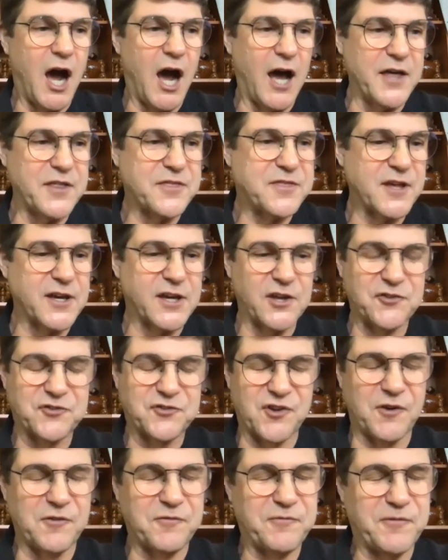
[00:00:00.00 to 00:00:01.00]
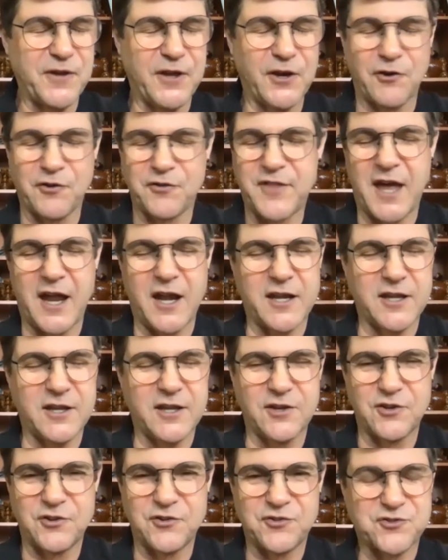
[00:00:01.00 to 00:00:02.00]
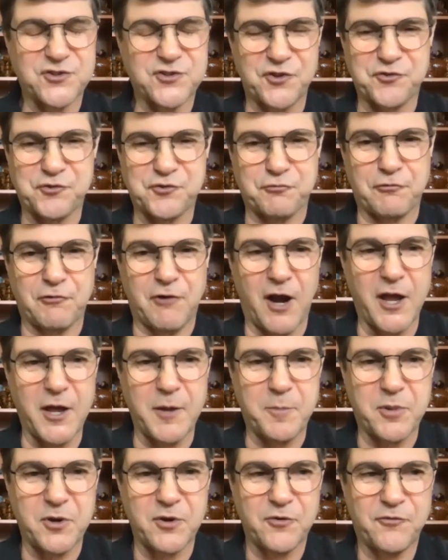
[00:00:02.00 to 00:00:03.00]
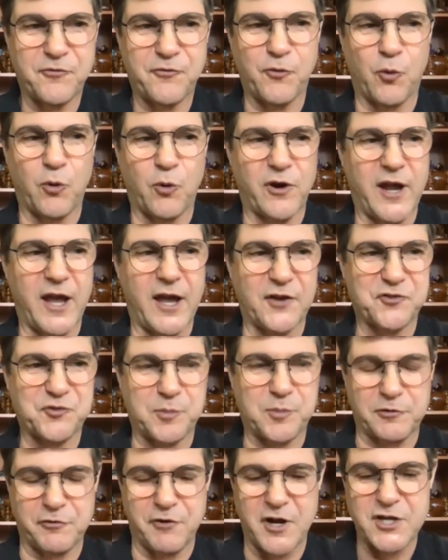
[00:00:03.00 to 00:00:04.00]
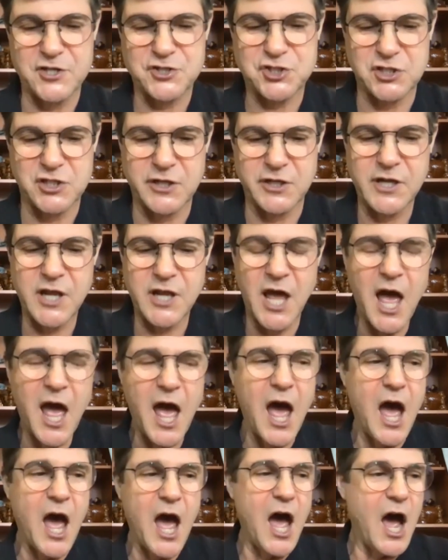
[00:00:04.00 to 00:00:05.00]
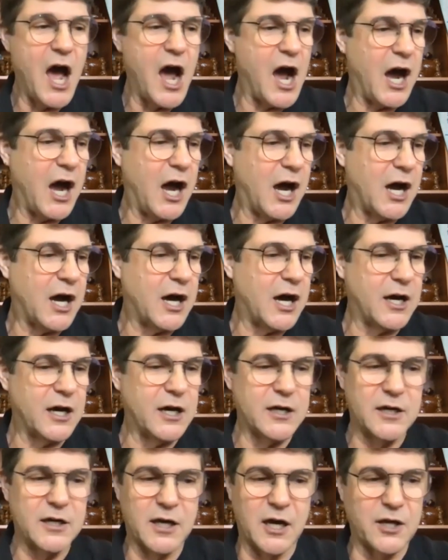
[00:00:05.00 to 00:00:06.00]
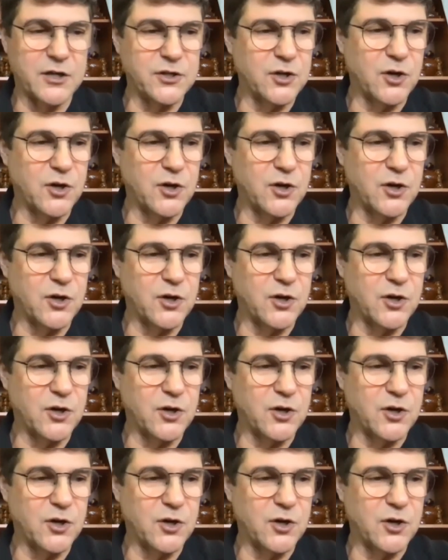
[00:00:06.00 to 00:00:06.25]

I think it's a field that is just ripe for exploration. I